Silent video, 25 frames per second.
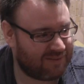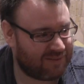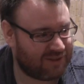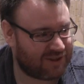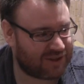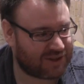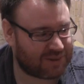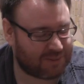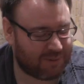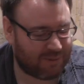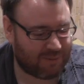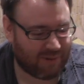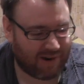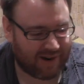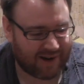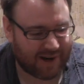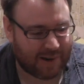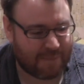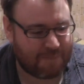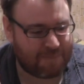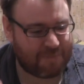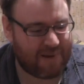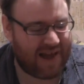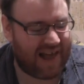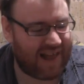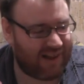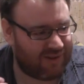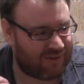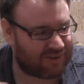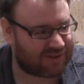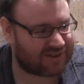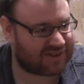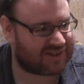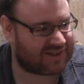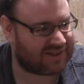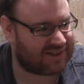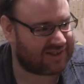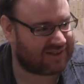you should be wearing a
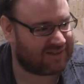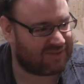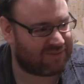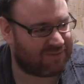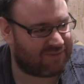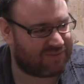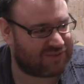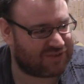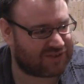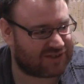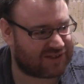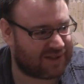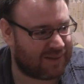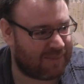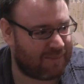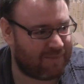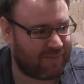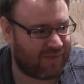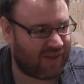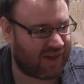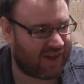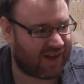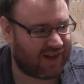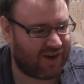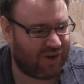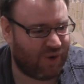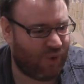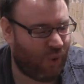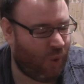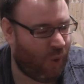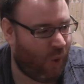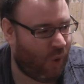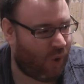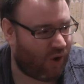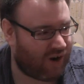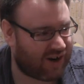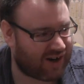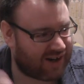pelt of some, like an
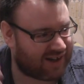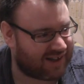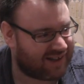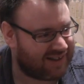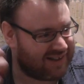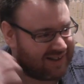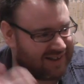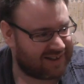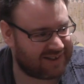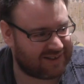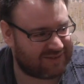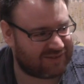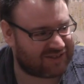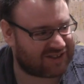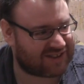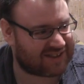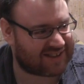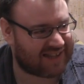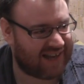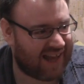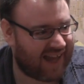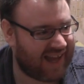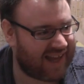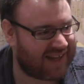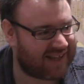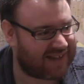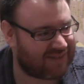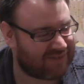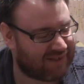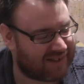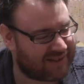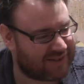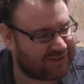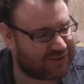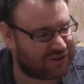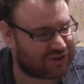orc that you've slain around your